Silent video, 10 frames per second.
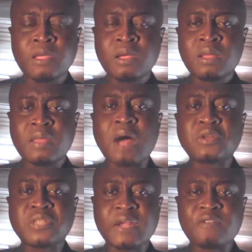the
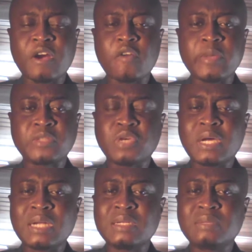outside environment. You
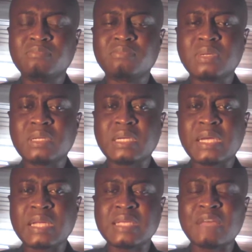can
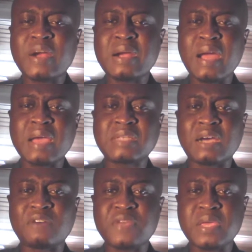get a very nice
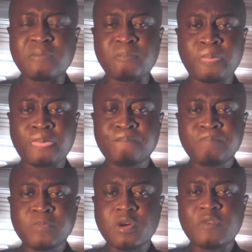cafe
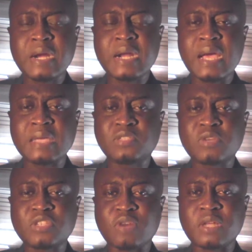or a very nice
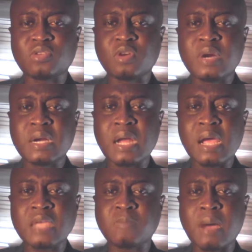restaurant or a very
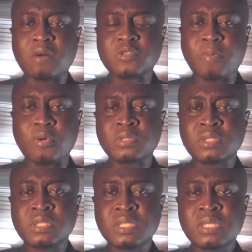nice bar or spot
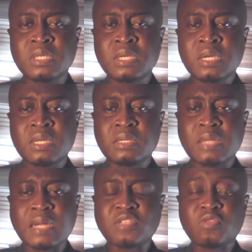
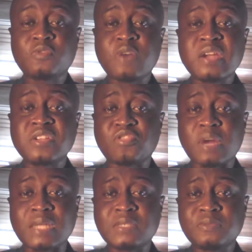that is not very
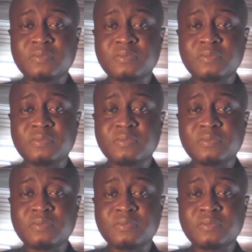distractive,